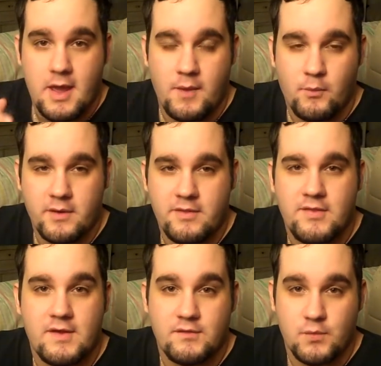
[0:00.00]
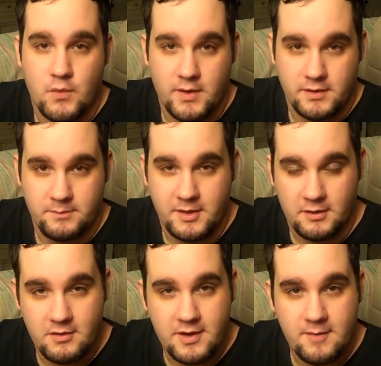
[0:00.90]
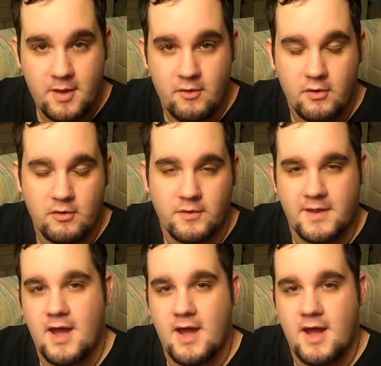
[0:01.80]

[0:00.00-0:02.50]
And one of the things we're going to be learning about early